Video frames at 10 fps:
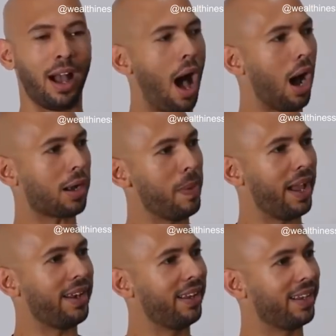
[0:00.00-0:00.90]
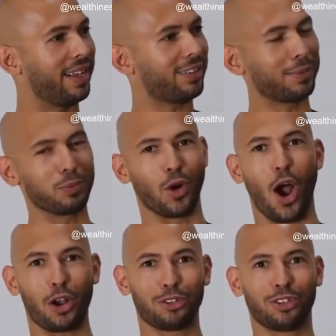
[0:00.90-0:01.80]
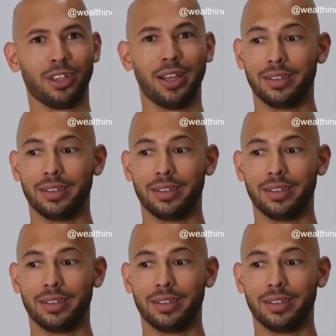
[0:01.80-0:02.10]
Ahmed, get some rocks.